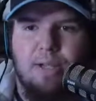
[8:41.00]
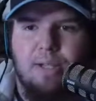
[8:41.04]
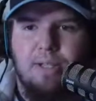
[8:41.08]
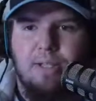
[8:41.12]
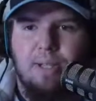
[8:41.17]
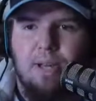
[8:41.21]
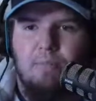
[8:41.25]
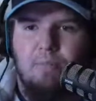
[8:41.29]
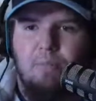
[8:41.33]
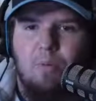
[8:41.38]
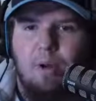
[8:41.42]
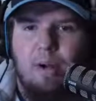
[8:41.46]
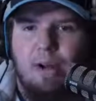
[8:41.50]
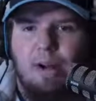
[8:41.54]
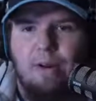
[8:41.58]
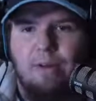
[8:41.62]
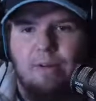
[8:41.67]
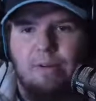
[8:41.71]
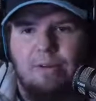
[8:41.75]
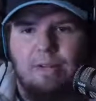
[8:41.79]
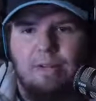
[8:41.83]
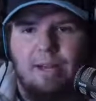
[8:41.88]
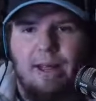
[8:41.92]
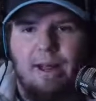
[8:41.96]

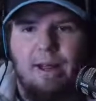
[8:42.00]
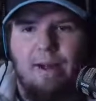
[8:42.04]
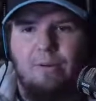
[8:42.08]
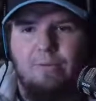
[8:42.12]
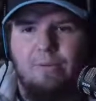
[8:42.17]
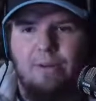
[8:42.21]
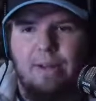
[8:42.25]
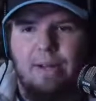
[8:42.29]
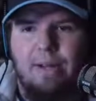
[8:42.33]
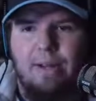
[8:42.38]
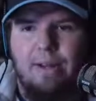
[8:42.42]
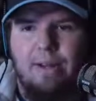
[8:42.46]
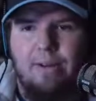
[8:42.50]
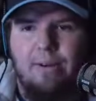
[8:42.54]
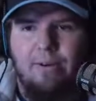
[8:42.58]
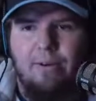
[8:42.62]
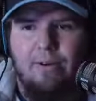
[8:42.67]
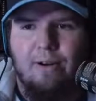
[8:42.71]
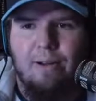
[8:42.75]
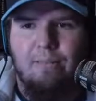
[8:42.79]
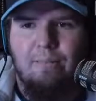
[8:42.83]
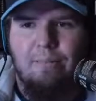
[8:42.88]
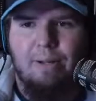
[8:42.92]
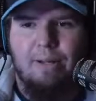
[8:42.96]
somewhere down
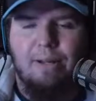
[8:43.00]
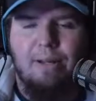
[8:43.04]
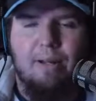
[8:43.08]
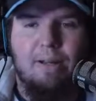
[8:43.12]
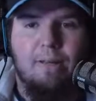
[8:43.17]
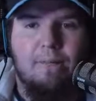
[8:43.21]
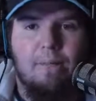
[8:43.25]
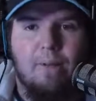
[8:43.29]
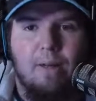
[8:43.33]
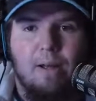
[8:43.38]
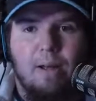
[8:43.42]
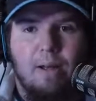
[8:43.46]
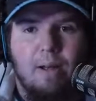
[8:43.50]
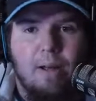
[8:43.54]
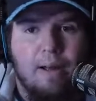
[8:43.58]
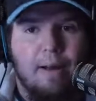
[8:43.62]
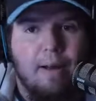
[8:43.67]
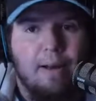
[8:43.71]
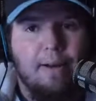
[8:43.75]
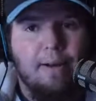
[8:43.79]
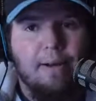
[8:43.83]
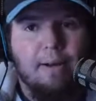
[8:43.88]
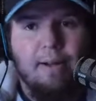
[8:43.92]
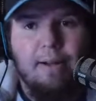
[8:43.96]
here, I believe,
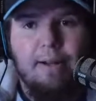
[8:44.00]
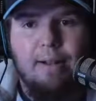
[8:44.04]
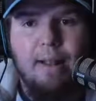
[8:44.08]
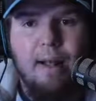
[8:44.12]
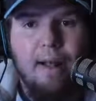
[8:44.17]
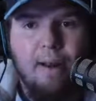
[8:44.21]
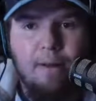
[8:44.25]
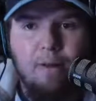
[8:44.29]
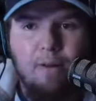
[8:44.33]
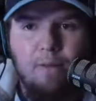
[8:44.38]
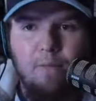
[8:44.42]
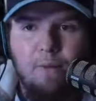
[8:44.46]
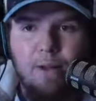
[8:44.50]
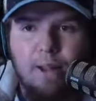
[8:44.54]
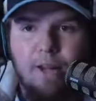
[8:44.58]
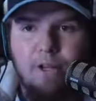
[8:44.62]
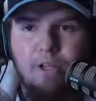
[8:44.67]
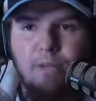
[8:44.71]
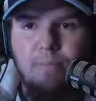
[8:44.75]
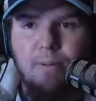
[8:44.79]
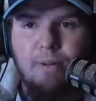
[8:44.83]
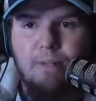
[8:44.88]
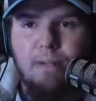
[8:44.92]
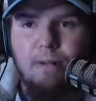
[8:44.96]
and click that
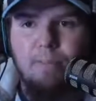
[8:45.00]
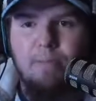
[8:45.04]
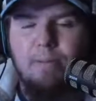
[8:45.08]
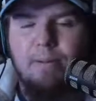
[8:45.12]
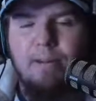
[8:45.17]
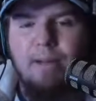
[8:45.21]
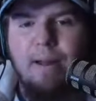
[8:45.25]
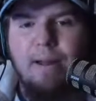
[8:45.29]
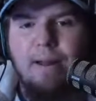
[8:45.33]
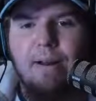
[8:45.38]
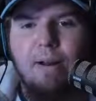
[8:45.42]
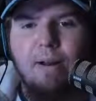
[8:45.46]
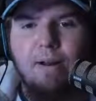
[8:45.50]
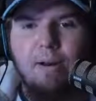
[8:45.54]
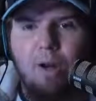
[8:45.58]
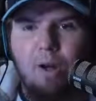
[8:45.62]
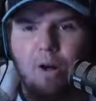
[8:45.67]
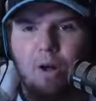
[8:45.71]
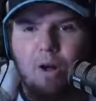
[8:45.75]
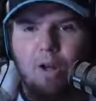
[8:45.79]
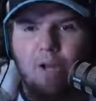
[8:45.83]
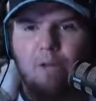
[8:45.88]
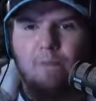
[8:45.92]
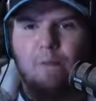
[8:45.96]
notification bell to keep up to date on
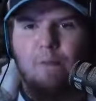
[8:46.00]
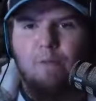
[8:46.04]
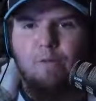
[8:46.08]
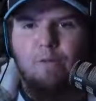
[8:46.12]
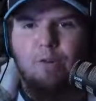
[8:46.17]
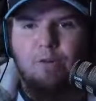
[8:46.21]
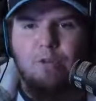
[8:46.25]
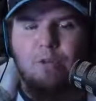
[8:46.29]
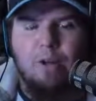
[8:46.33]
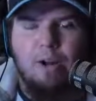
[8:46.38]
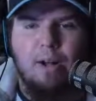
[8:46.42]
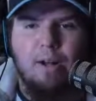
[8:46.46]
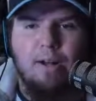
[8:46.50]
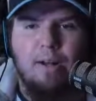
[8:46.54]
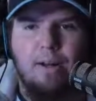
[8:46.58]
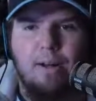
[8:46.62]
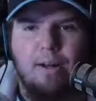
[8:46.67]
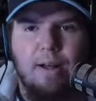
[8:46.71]
all of our future content,